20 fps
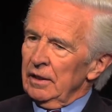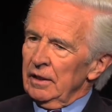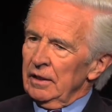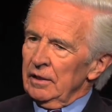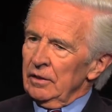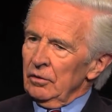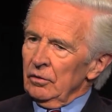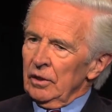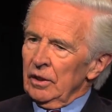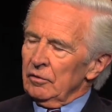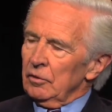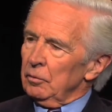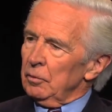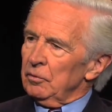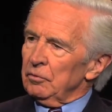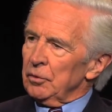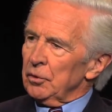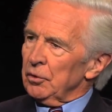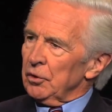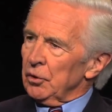you don't have to
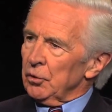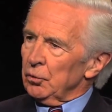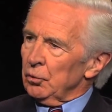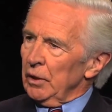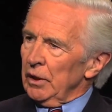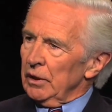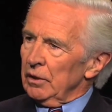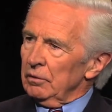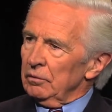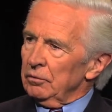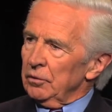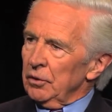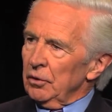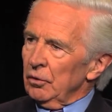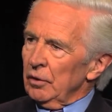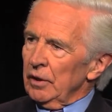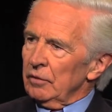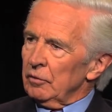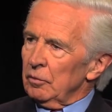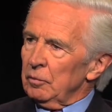be very creative, you
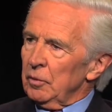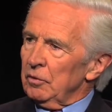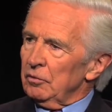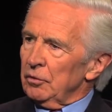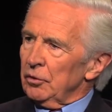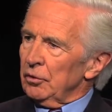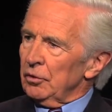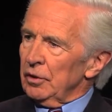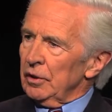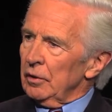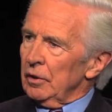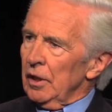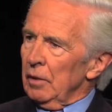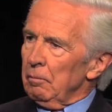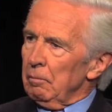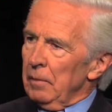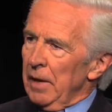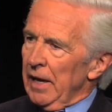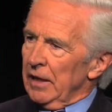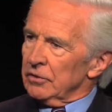don't have to be very
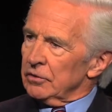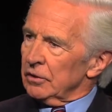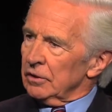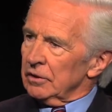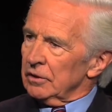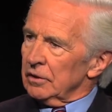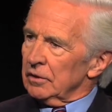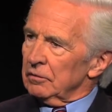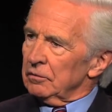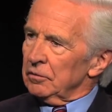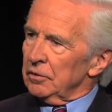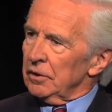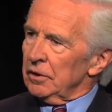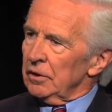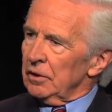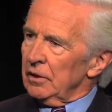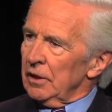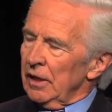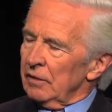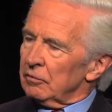imaginative.
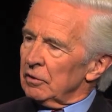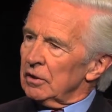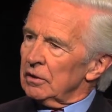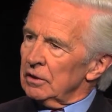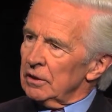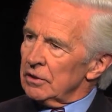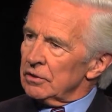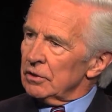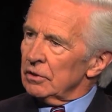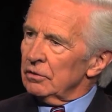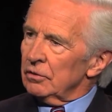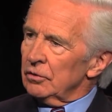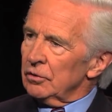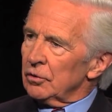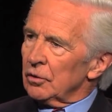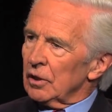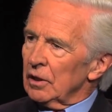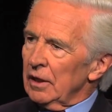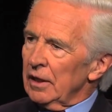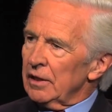You have to listen to
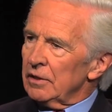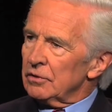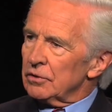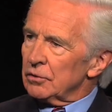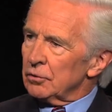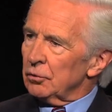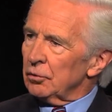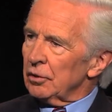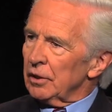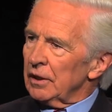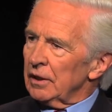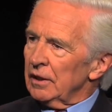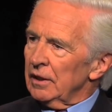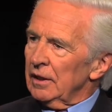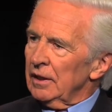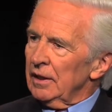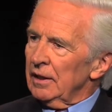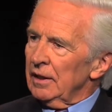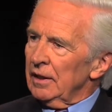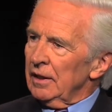your client's story.
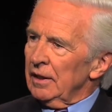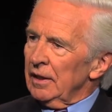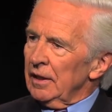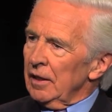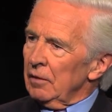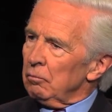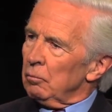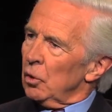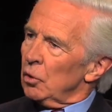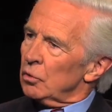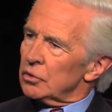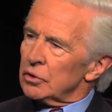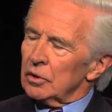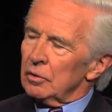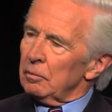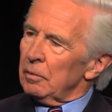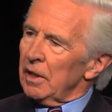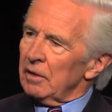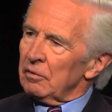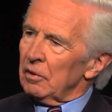And most of
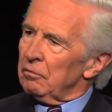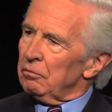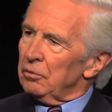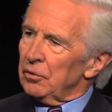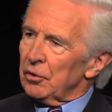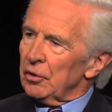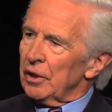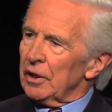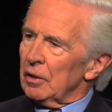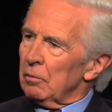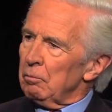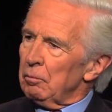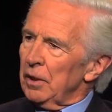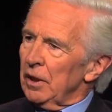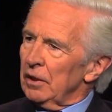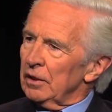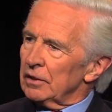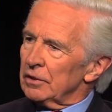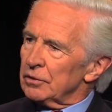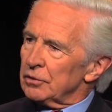them have a very
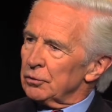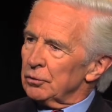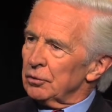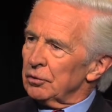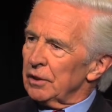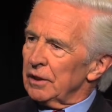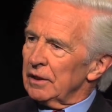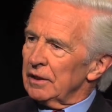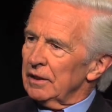compelling story.